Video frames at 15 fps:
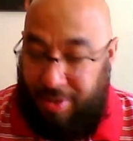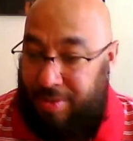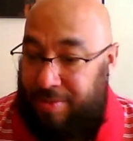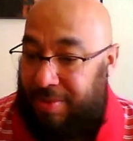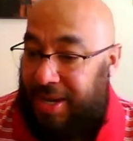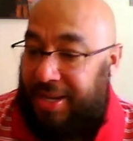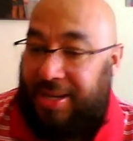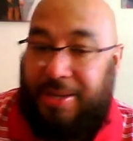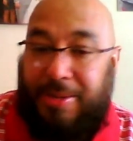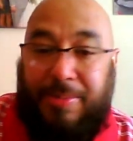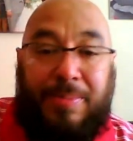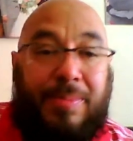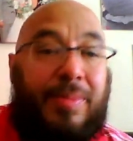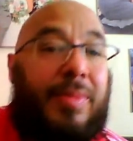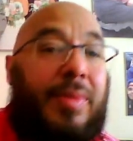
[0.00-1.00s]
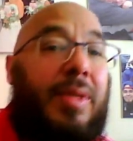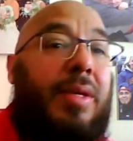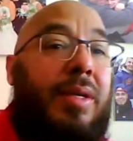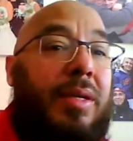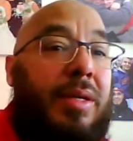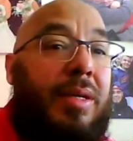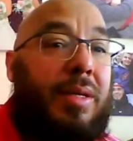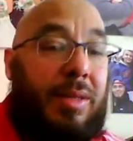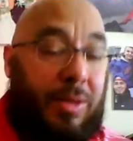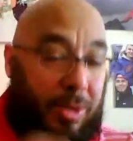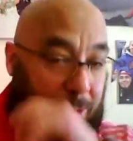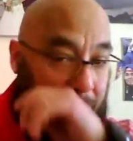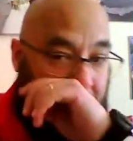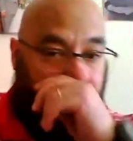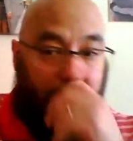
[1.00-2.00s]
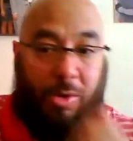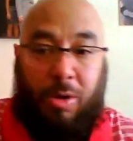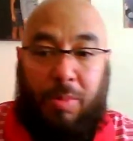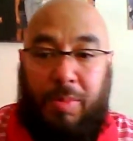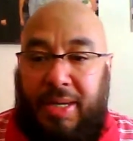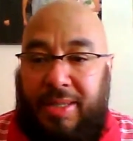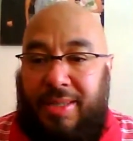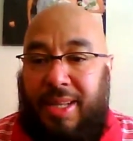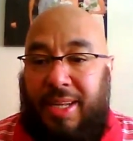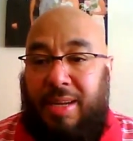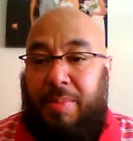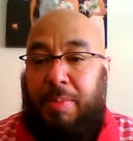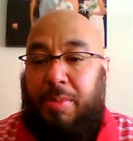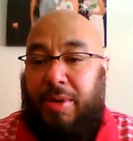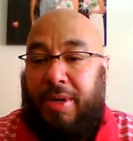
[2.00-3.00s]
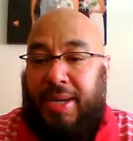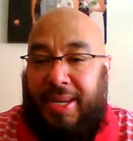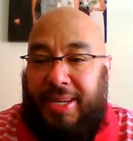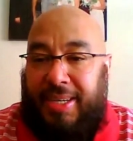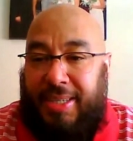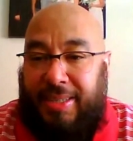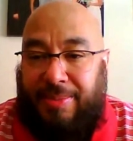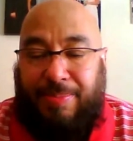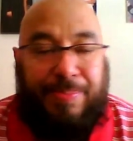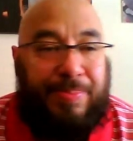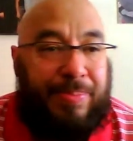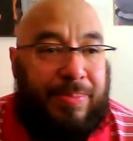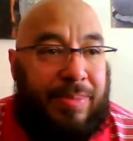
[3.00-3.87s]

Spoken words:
All right. 3 more minutes, letting people get in.